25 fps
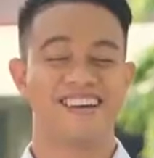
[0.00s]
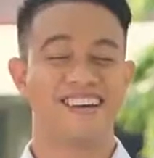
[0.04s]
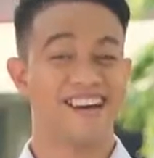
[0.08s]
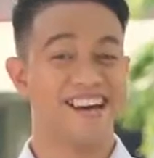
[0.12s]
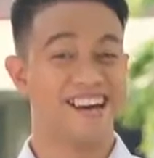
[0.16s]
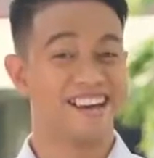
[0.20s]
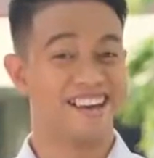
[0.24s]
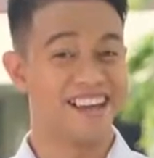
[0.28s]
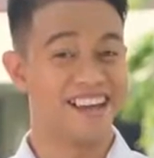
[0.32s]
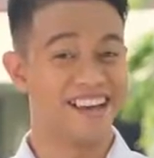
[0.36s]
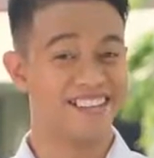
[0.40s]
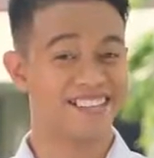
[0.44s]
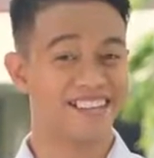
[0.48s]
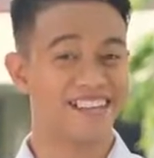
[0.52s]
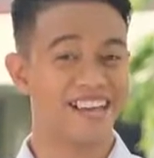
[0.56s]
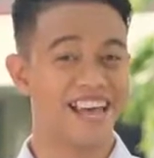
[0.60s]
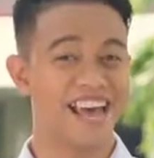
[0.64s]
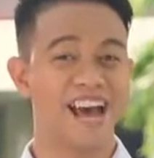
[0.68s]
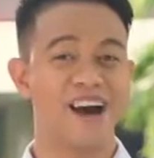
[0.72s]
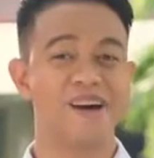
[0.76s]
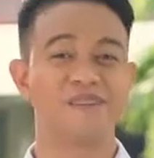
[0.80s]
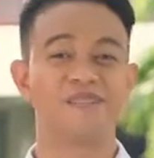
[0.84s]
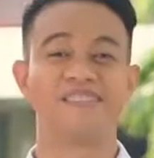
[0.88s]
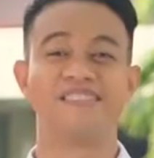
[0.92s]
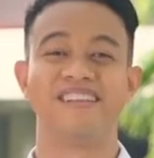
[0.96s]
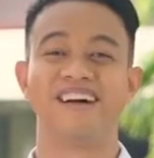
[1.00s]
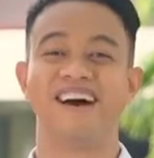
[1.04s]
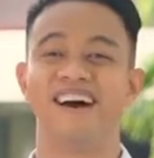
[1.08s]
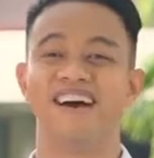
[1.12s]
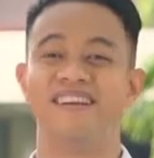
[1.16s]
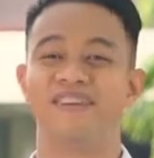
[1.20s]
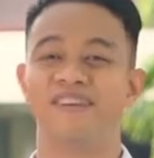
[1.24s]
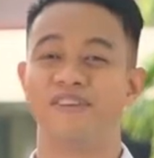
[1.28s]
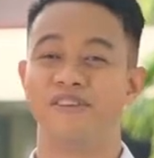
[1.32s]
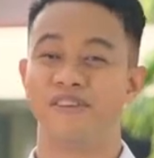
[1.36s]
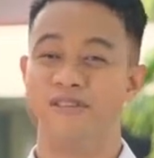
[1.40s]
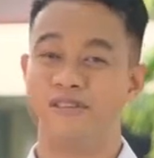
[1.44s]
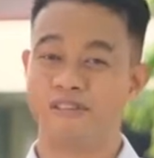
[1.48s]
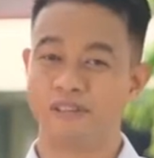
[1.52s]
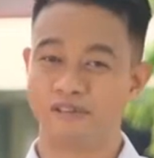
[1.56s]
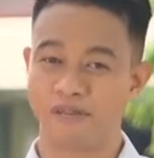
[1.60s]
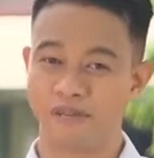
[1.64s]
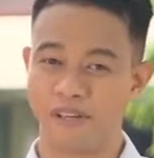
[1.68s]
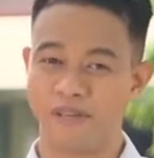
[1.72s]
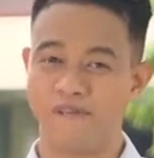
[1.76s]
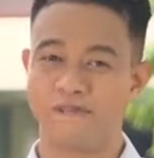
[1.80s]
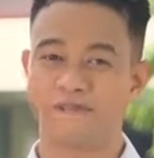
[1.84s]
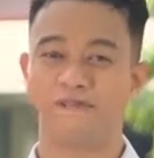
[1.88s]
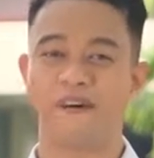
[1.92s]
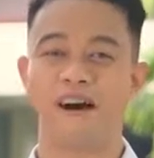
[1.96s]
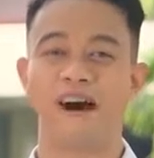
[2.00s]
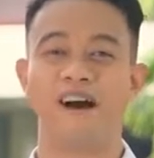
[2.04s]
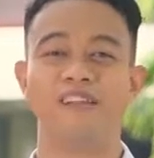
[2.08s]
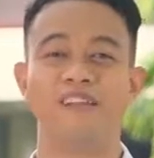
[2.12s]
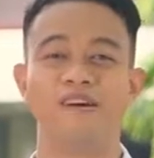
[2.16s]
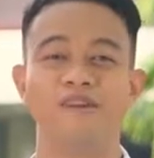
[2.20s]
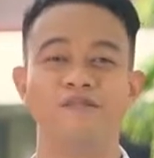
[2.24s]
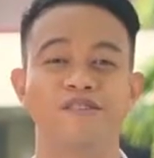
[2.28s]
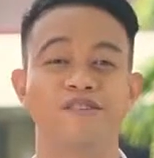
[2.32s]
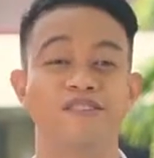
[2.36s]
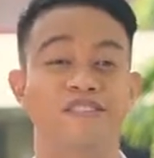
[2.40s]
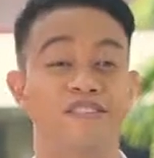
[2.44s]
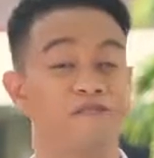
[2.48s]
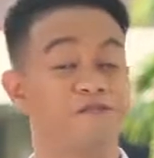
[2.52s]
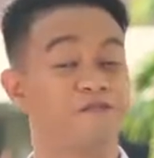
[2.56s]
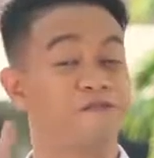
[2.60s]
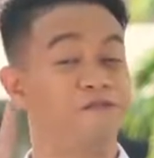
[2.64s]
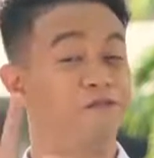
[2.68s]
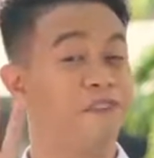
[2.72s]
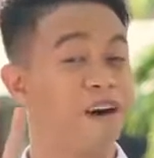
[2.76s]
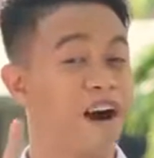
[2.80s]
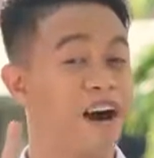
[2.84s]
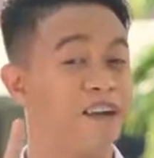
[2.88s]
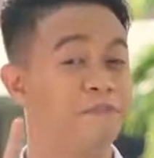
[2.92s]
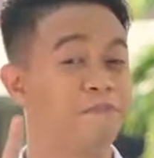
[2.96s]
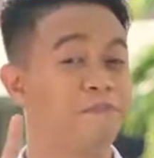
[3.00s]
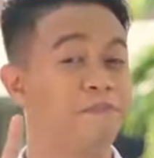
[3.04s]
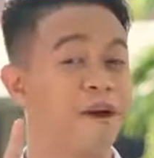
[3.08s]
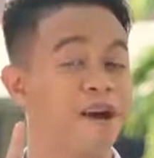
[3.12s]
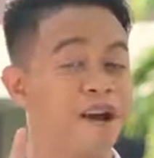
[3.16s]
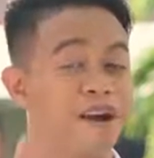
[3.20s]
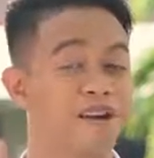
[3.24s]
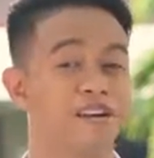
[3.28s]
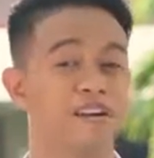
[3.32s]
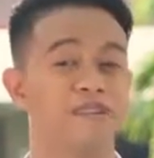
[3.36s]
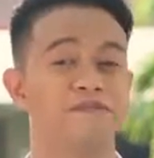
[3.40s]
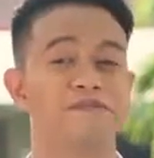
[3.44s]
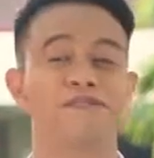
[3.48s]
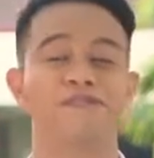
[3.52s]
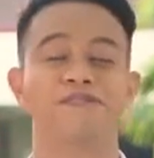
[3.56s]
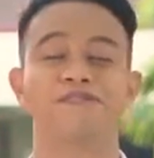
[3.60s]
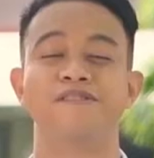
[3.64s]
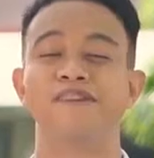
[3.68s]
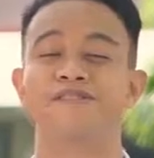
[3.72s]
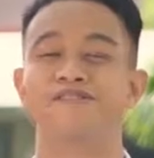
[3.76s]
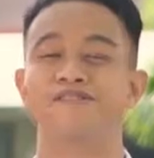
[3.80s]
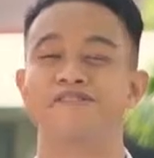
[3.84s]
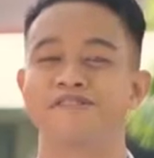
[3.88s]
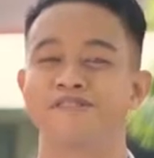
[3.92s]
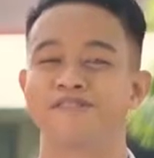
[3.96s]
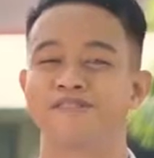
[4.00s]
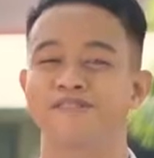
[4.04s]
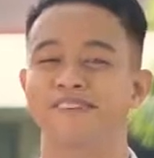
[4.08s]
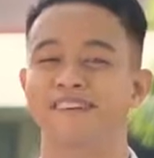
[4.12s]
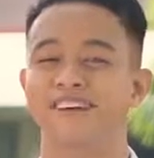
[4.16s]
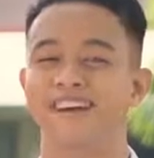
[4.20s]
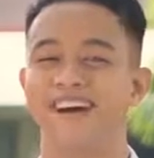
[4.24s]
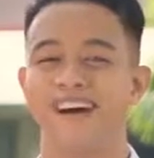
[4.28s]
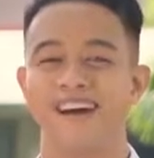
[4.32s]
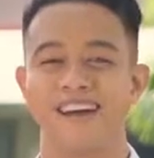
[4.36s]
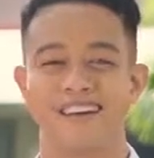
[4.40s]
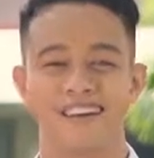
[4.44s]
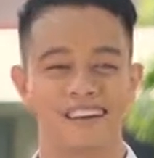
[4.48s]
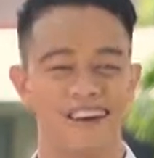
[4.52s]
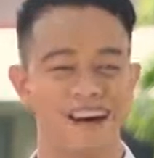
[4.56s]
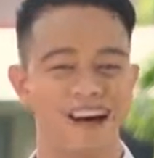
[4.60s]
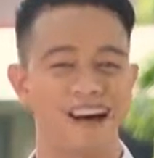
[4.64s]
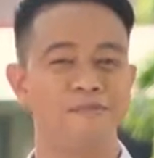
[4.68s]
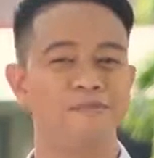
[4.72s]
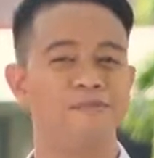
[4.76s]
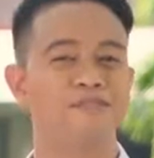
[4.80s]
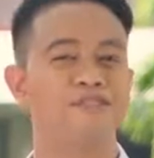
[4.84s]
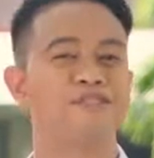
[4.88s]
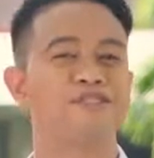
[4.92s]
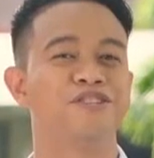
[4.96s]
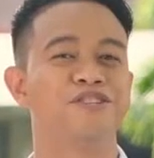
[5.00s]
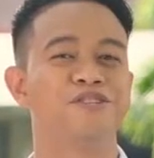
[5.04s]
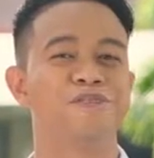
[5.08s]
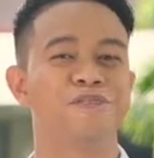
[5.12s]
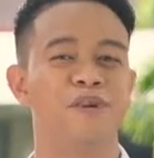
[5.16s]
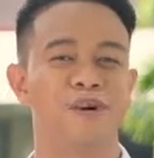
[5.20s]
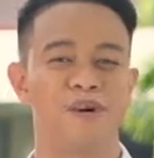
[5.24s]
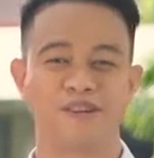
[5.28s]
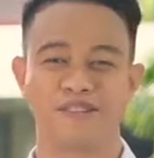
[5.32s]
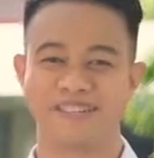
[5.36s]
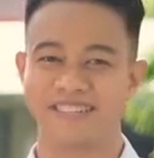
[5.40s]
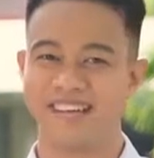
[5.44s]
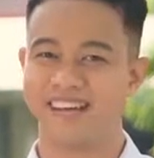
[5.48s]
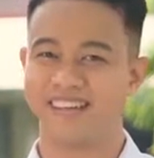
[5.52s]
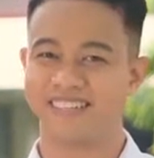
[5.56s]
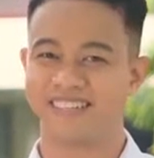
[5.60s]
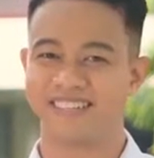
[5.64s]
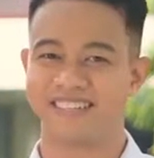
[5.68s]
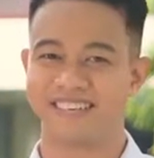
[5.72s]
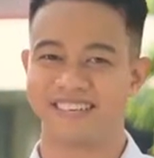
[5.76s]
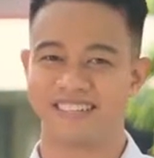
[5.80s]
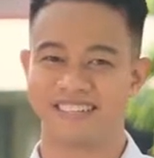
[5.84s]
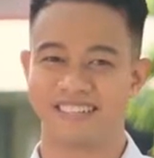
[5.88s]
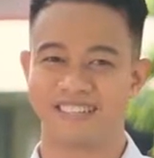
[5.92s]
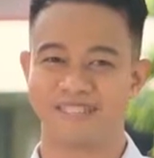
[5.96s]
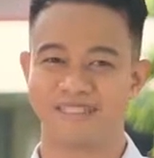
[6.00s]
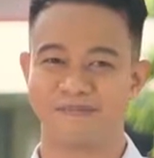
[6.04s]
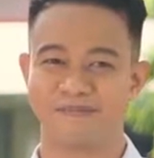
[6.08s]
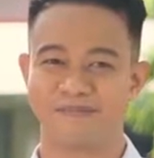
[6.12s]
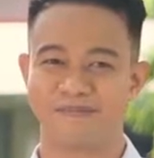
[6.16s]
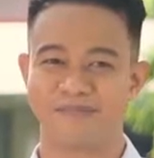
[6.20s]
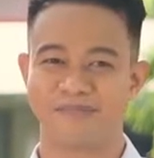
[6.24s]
An essay outline usually follows the 5-paragraph structure common to most essays.